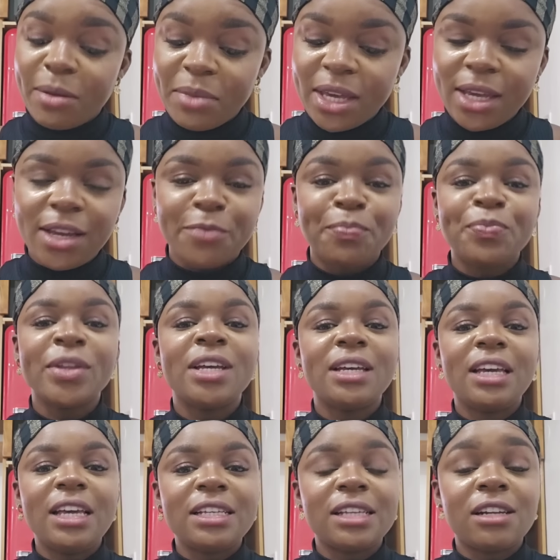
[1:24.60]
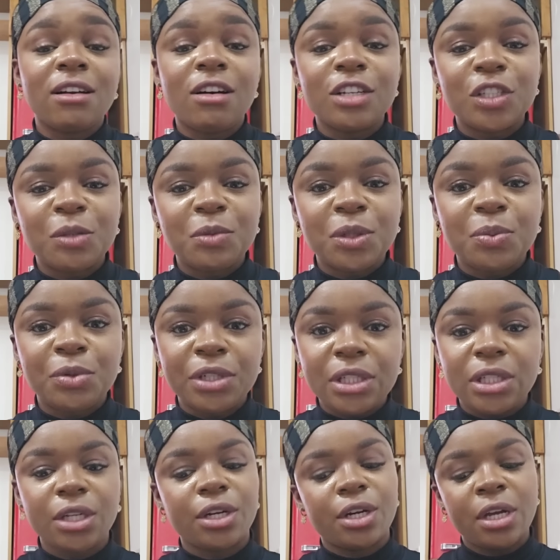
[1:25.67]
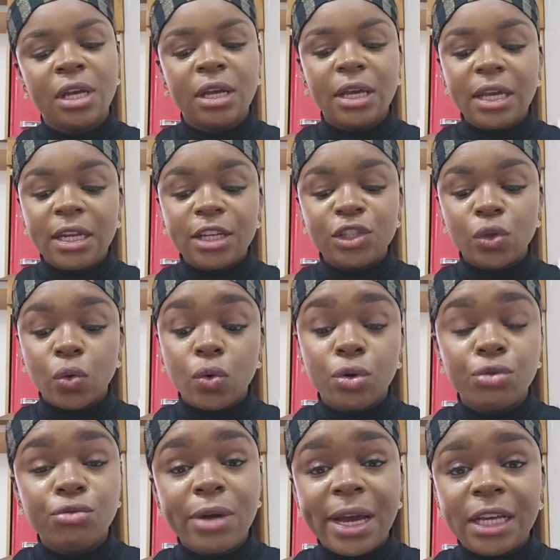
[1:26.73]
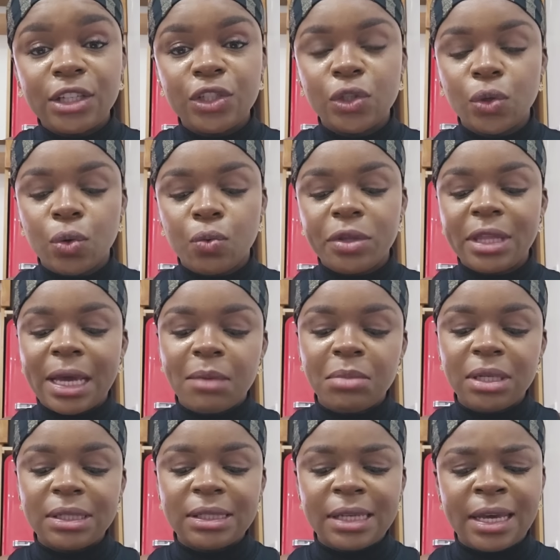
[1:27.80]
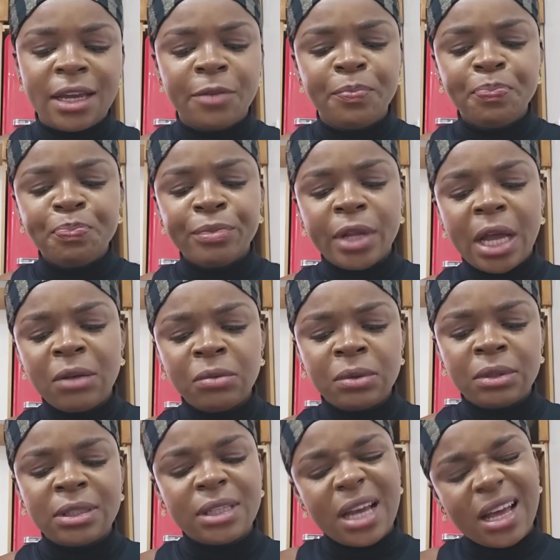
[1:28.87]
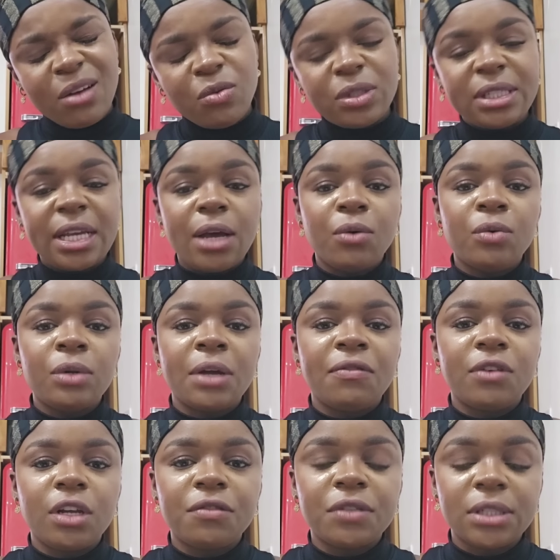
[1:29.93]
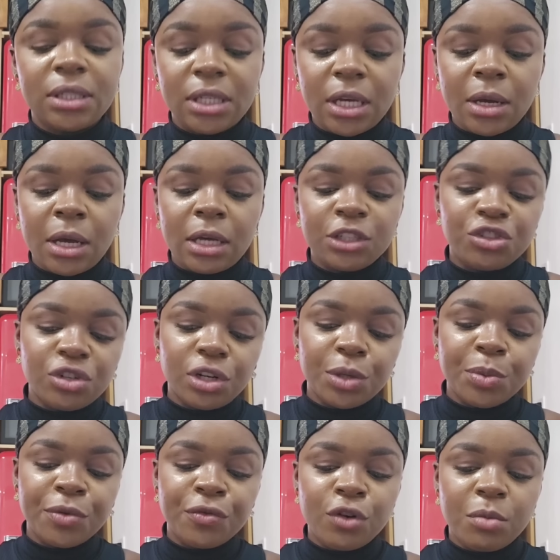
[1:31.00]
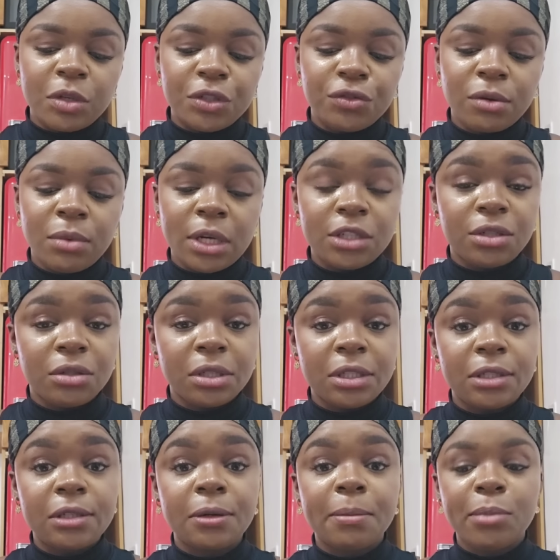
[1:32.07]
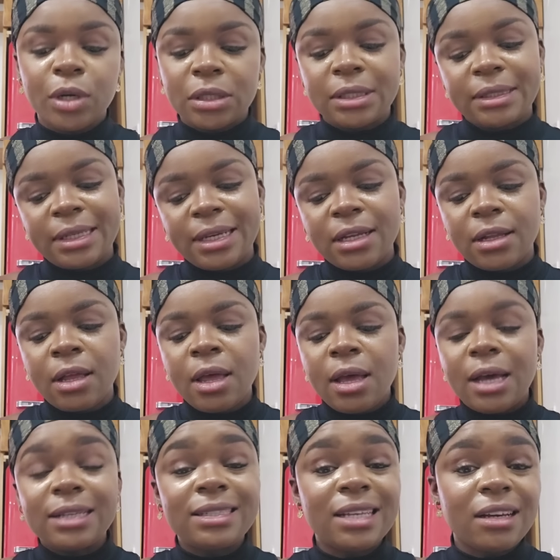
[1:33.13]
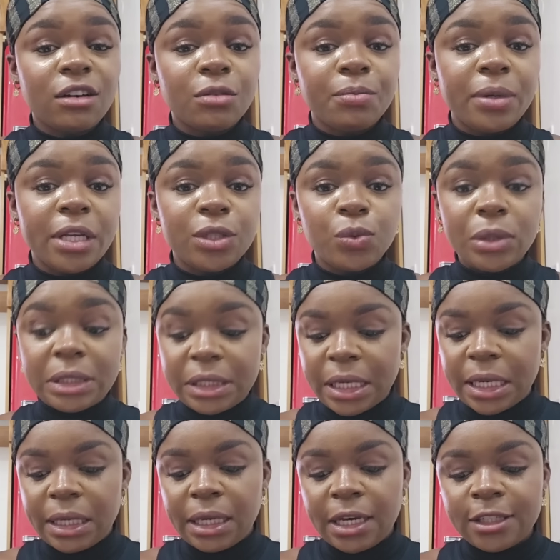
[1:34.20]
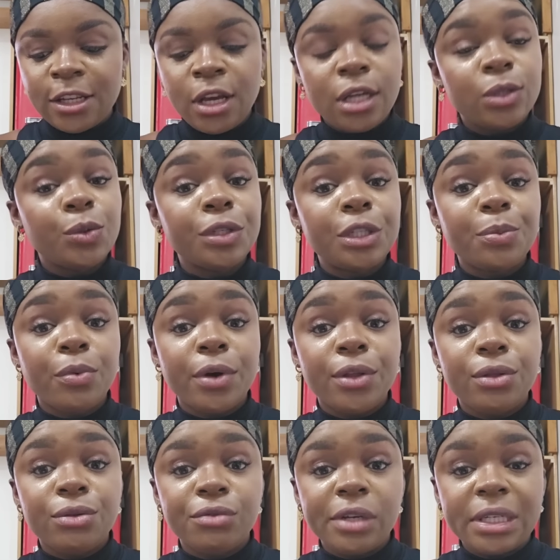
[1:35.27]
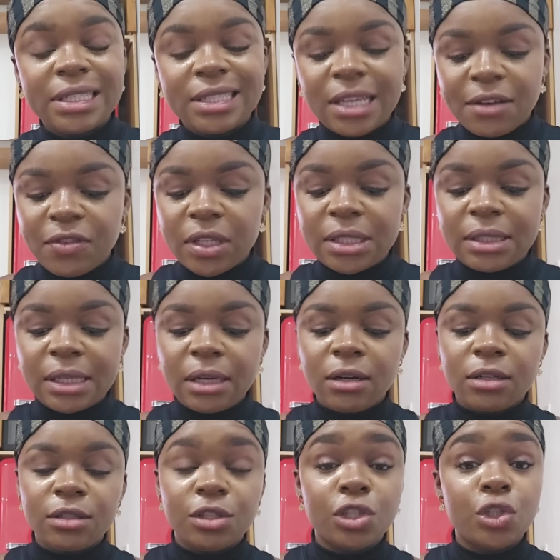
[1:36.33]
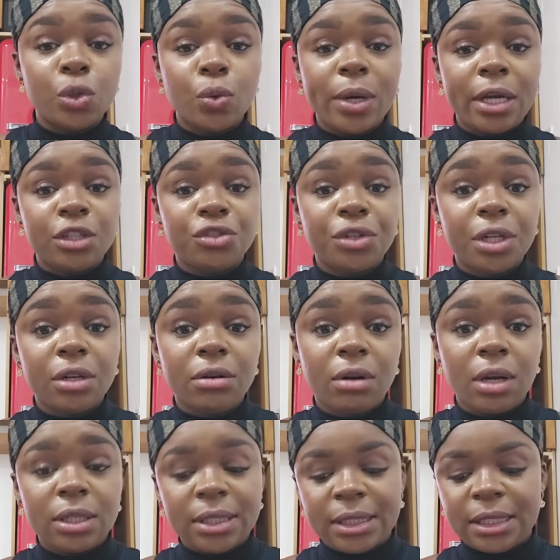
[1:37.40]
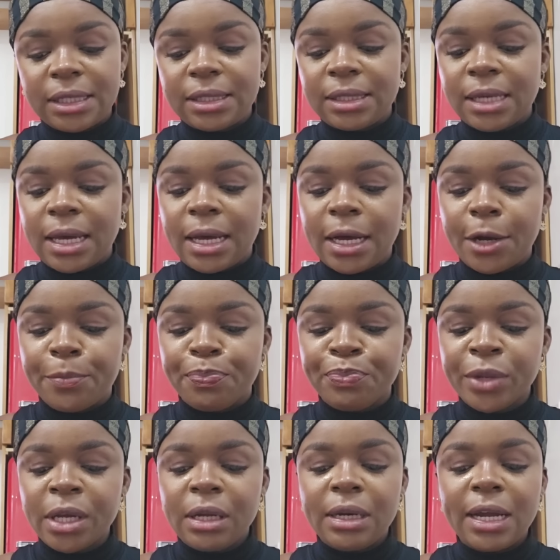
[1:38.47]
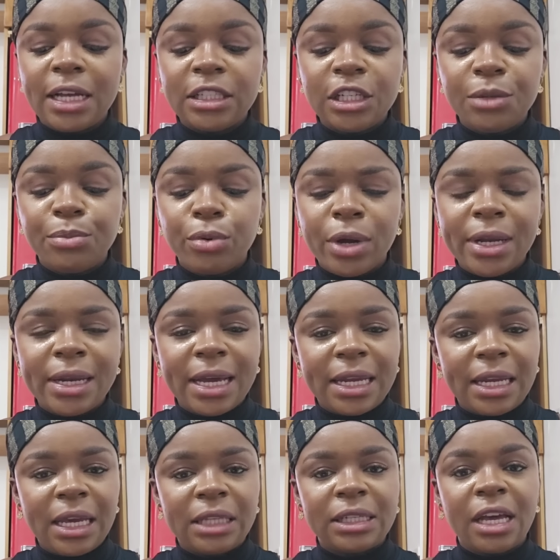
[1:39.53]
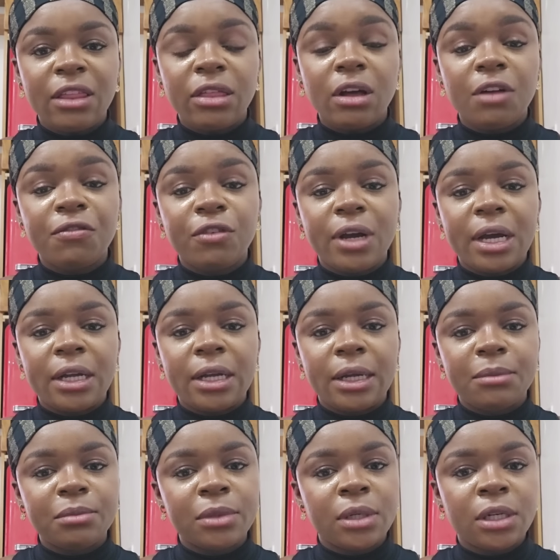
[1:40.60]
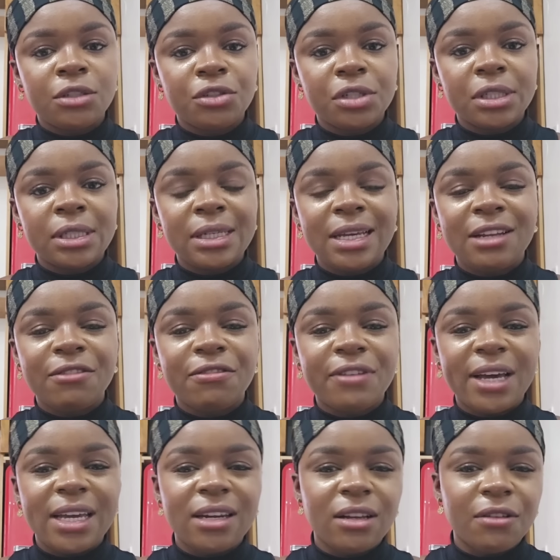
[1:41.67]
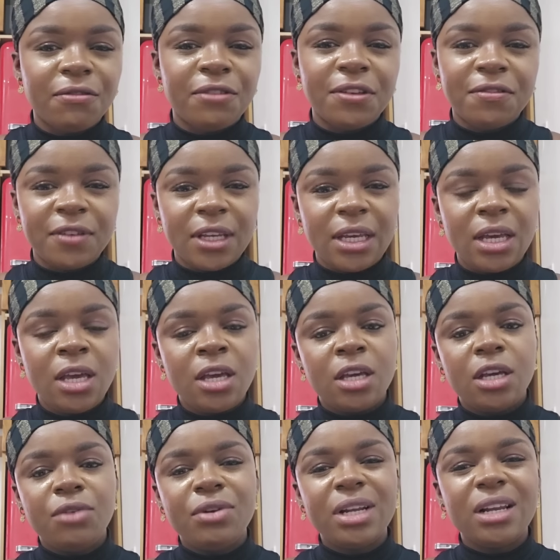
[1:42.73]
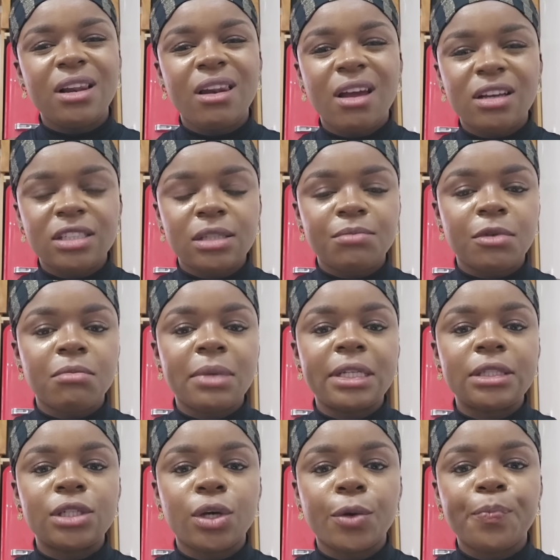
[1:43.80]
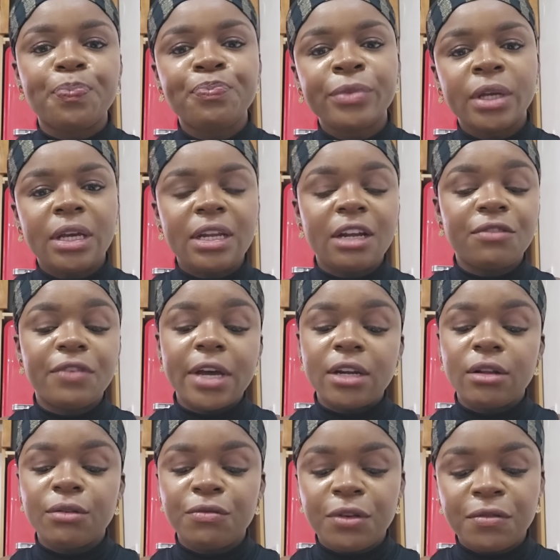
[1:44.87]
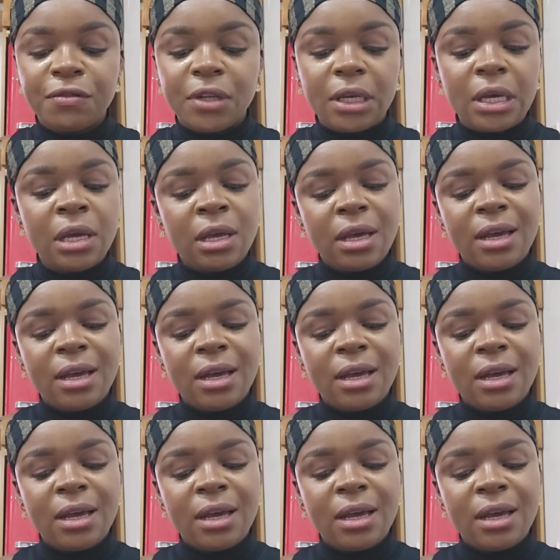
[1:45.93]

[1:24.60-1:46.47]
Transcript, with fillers: I mean, he's an awesome sprinter in his own right. So, with that being said, I, I would say I would have loved to see a, a stronger performance from Andrew Hudson, but still, a second place will take it. 20.37 seconds to Andre DeGrasse is um, 19.98. I thought for um, Andrew Hudson in the final 50, he really lost momentum in that final 50.